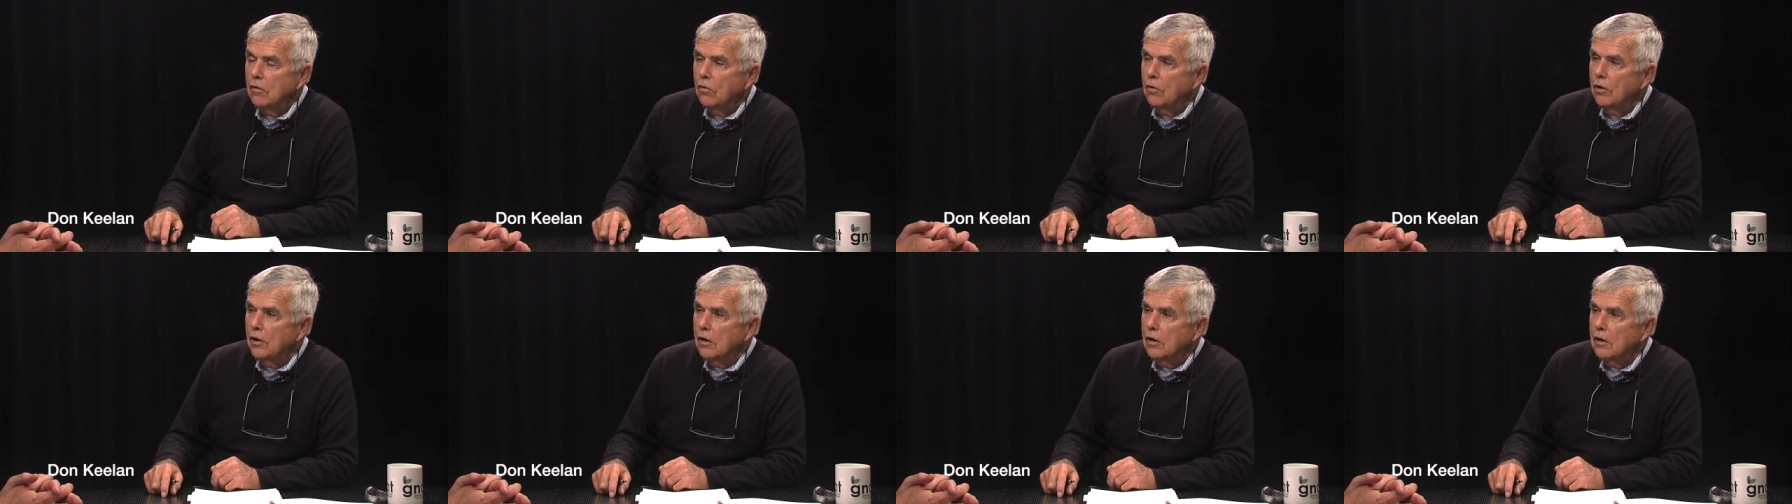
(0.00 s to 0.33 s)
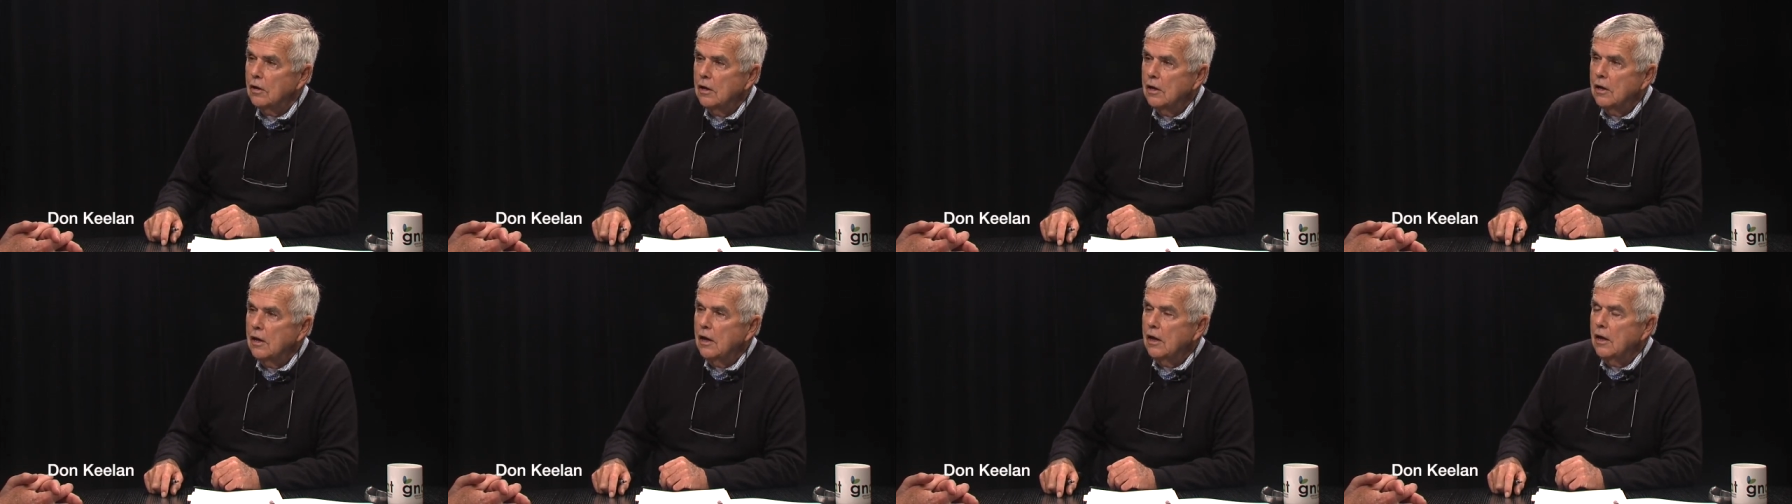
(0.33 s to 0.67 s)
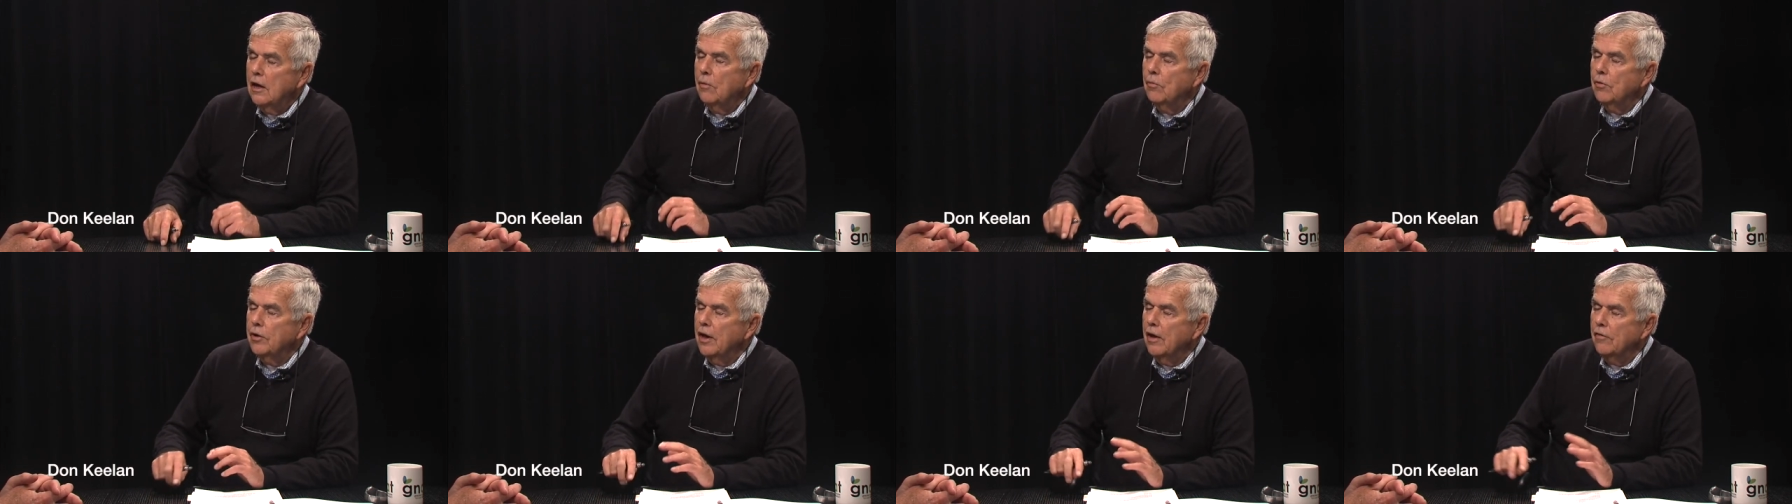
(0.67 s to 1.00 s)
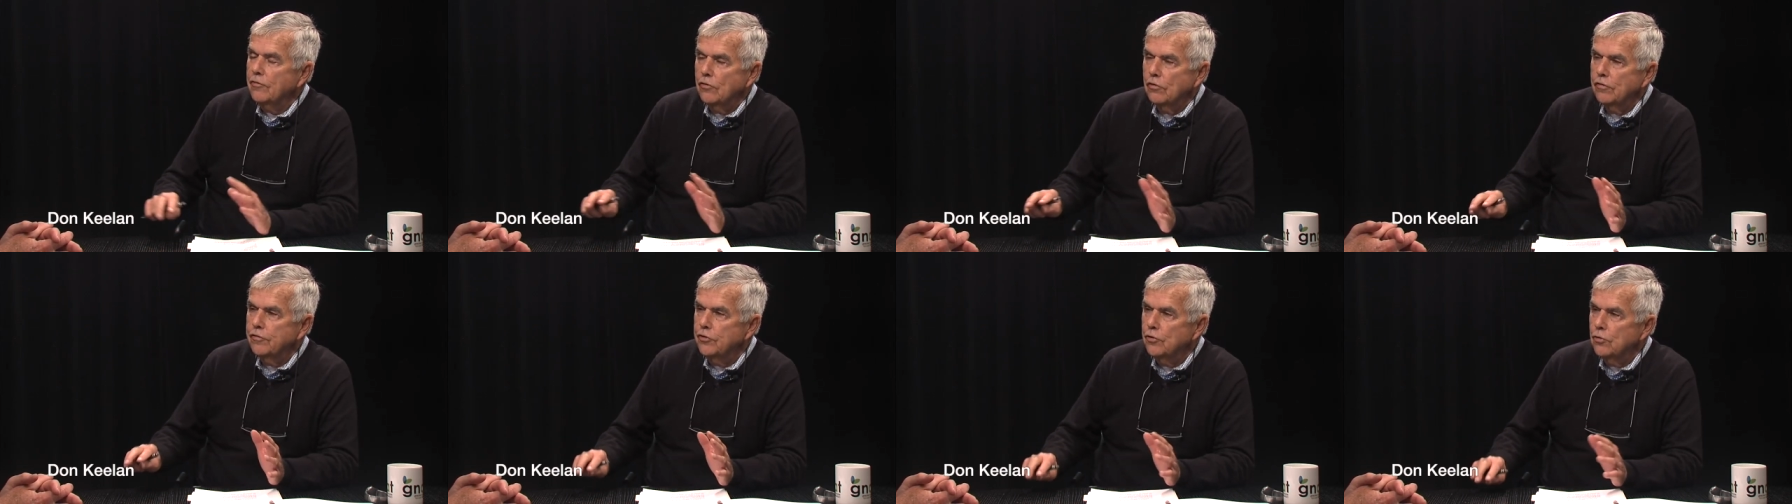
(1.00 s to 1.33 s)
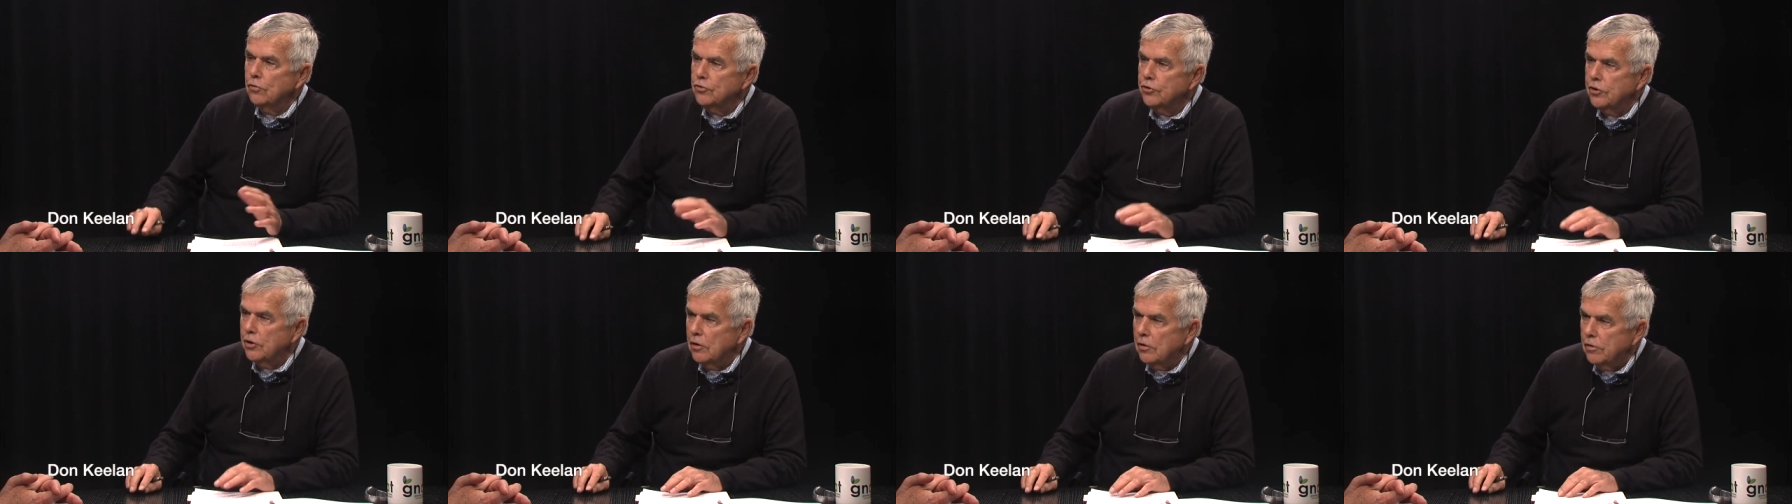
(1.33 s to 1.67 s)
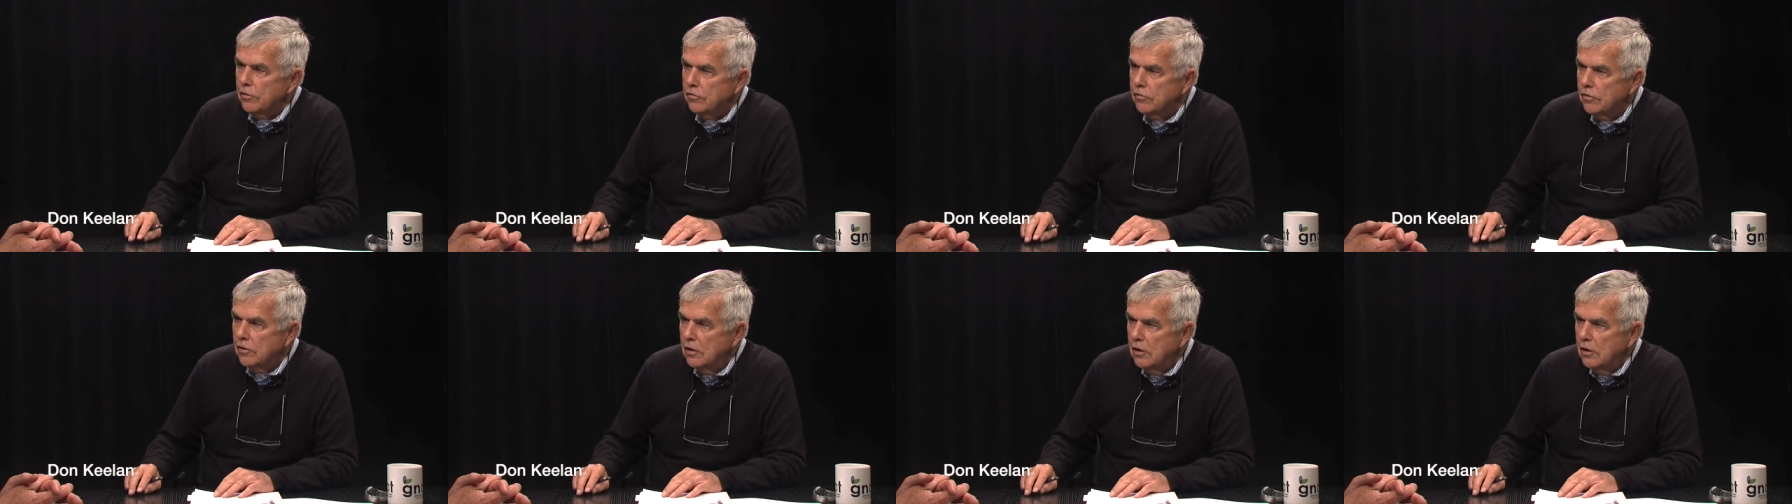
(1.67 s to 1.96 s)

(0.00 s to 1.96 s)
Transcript: Oil, sure. And we have no fuel dealers.